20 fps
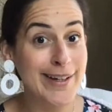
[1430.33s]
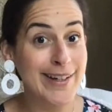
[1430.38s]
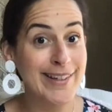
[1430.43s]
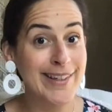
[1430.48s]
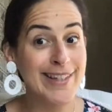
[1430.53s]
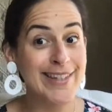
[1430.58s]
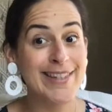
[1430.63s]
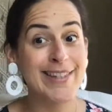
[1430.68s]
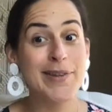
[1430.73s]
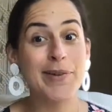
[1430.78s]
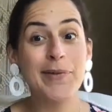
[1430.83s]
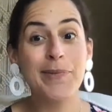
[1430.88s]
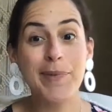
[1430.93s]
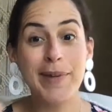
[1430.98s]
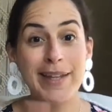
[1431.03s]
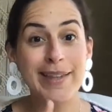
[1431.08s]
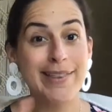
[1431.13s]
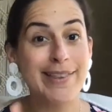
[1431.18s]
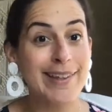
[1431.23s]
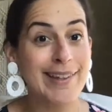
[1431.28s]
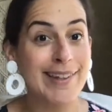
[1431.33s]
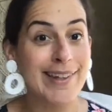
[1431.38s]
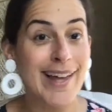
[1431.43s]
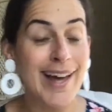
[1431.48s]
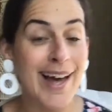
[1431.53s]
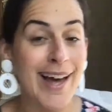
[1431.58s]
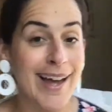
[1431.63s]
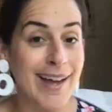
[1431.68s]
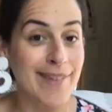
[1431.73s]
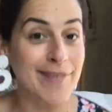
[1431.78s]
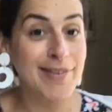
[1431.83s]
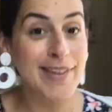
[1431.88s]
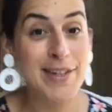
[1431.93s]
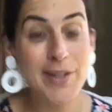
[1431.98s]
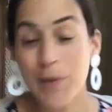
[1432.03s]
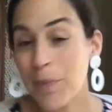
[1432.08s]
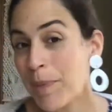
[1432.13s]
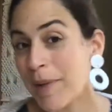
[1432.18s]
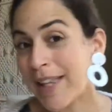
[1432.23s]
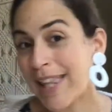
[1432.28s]
This will be the live. This
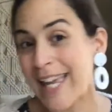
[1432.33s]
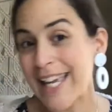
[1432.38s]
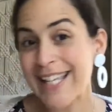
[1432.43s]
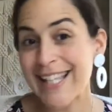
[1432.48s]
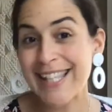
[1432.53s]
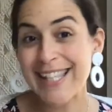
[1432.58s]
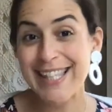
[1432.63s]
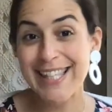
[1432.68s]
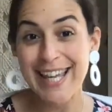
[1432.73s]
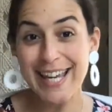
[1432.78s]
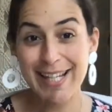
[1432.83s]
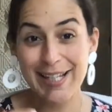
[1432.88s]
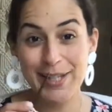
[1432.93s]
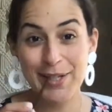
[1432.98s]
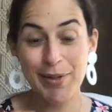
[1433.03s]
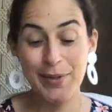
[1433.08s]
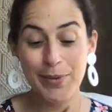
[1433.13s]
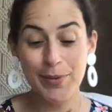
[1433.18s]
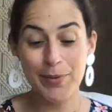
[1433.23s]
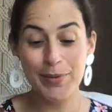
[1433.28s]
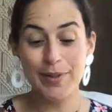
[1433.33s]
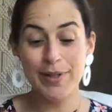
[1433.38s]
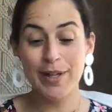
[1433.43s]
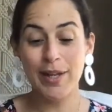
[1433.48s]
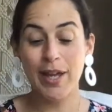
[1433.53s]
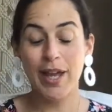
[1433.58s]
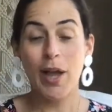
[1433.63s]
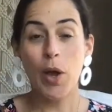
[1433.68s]
will be like, stay tuned.